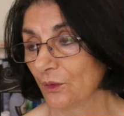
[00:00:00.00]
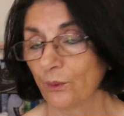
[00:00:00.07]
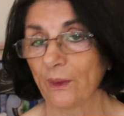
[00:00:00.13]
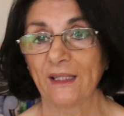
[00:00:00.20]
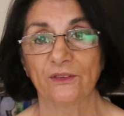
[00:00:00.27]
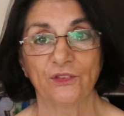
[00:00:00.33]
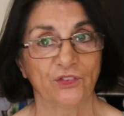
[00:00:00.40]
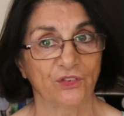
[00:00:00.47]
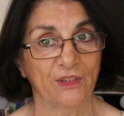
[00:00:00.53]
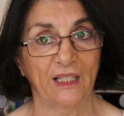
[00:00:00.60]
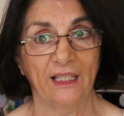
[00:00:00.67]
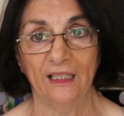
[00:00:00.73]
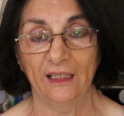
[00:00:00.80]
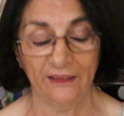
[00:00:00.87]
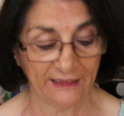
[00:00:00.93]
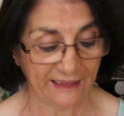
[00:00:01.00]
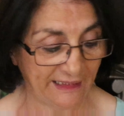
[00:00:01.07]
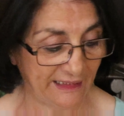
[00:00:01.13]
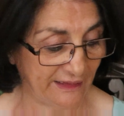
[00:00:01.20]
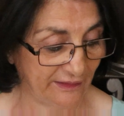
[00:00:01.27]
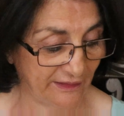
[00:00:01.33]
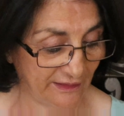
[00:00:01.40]
US and
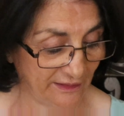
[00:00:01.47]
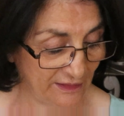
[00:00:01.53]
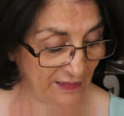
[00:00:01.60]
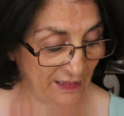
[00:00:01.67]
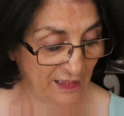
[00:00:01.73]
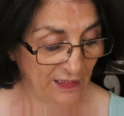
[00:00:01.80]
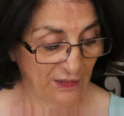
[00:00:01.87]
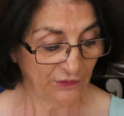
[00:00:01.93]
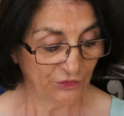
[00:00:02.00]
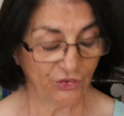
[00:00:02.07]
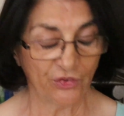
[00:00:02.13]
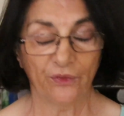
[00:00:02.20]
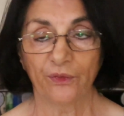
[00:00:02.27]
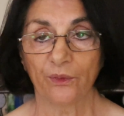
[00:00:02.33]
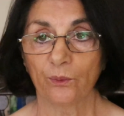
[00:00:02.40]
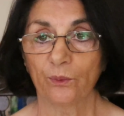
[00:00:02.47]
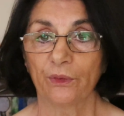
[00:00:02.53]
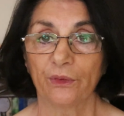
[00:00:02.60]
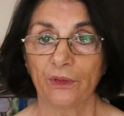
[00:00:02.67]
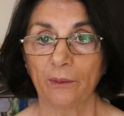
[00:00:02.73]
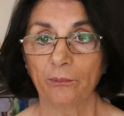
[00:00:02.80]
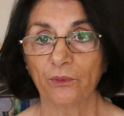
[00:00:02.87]
Canada, so there
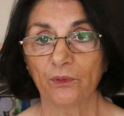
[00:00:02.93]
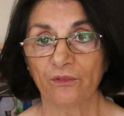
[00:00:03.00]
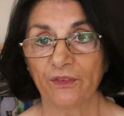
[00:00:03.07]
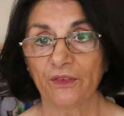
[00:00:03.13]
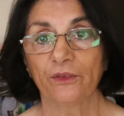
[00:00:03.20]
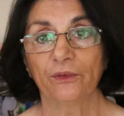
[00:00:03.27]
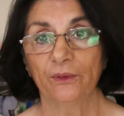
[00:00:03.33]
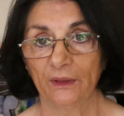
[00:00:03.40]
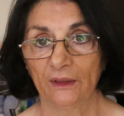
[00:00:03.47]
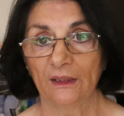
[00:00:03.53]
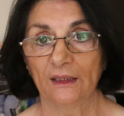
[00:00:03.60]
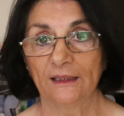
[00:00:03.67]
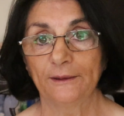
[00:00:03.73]
were a number of other